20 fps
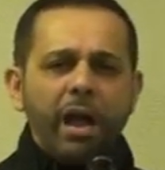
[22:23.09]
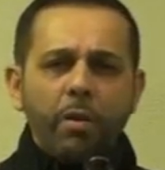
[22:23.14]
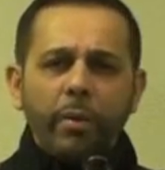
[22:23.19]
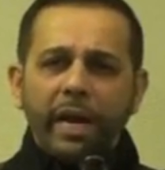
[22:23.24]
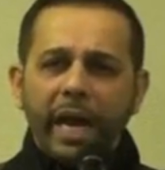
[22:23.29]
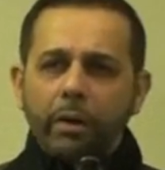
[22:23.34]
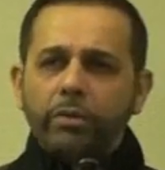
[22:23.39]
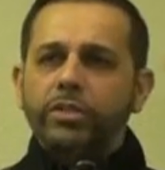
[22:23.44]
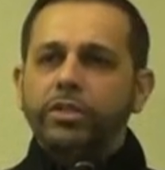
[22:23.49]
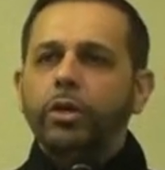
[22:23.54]

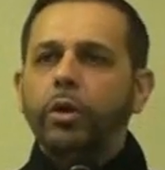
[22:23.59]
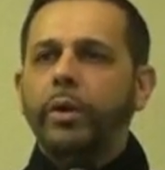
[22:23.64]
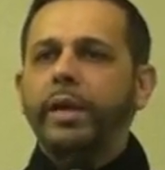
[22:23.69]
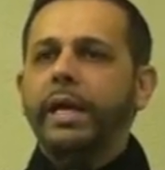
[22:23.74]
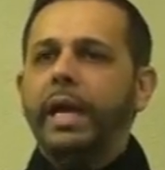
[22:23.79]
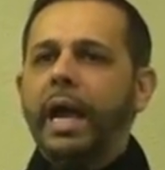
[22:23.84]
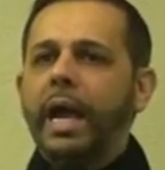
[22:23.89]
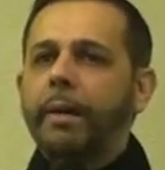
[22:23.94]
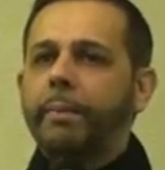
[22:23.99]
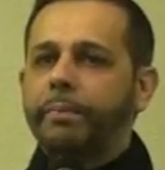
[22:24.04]
Now, when I
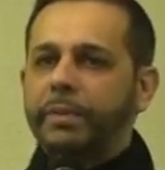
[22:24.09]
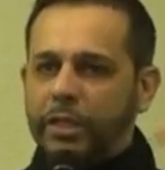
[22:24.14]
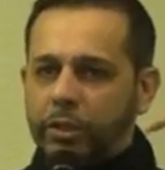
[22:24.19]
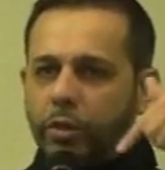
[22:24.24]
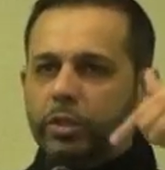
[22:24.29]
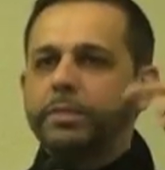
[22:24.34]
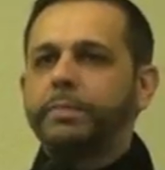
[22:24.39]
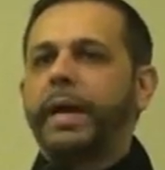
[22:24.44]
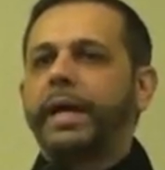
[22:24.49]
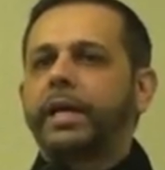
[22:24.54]
was growing
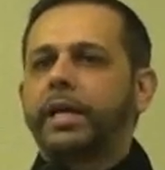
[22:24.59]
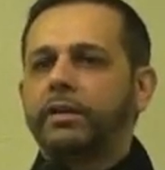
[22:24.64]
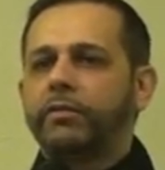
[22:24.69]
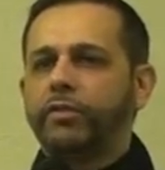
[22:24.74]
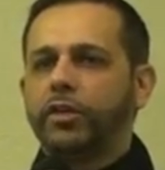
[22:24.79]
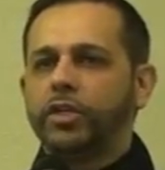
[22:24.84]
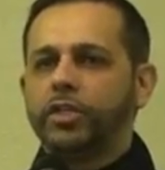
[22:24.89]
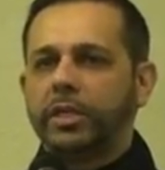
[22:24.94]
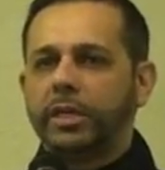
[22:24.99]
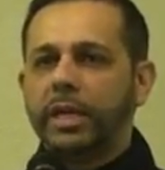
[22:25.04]
up, this was
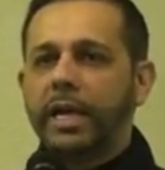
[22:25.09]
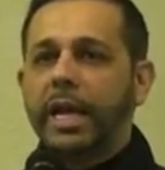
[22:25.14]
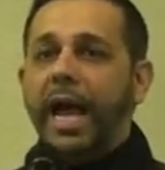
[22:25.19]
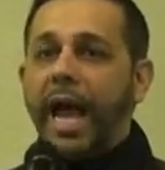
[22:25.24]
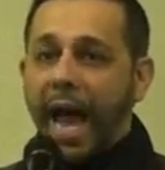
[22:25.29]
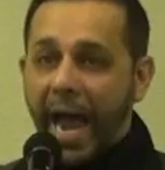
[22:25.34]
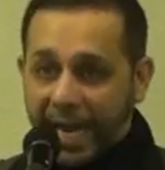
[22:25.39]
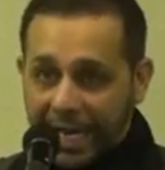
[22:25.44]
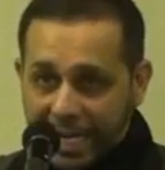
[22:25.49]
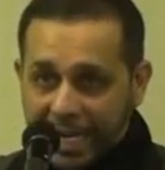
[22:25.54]
my
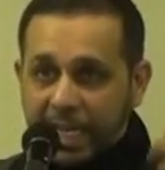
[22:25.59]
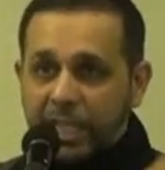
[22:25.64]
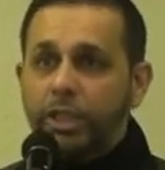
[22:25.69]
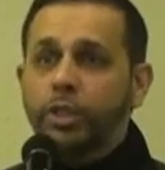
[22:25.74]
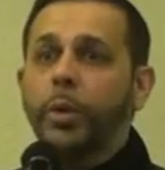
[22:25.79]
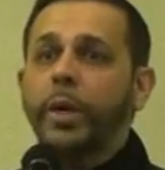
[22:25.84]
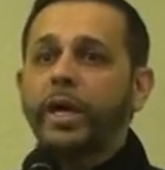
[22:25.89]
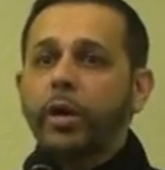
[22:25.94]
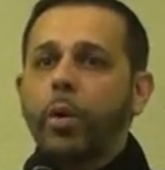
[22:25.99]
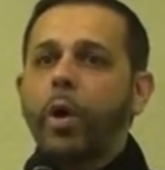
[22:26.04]
confusion.
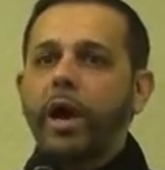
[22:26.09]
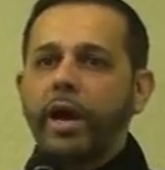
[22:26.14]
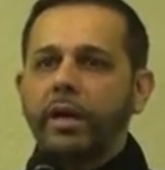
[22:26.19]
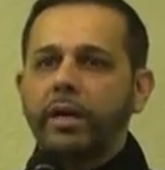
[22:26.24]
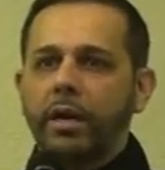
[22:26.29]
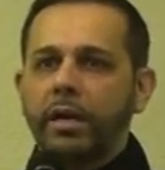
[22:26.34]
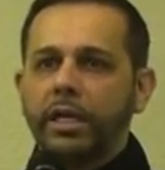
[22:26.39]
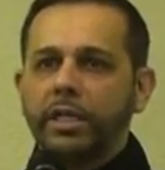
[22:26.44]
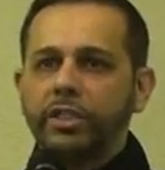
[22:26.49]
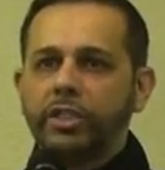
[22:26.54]
I need to
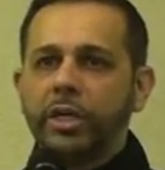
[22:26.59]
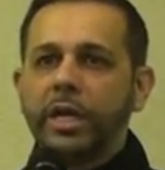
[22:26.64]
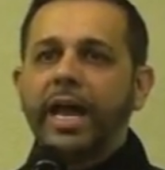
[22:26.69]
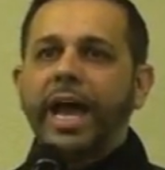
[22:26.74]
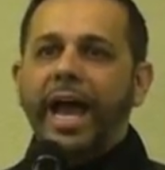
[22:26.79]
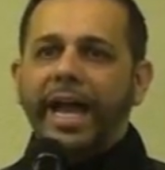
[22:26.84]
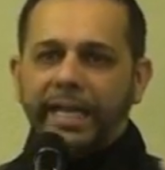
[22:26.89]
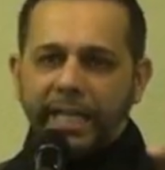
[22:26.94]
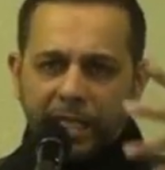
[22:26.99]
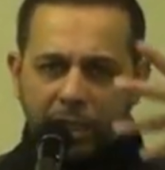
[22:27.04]
acquire
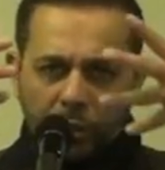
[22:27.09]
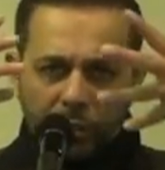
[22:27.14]
knowledge.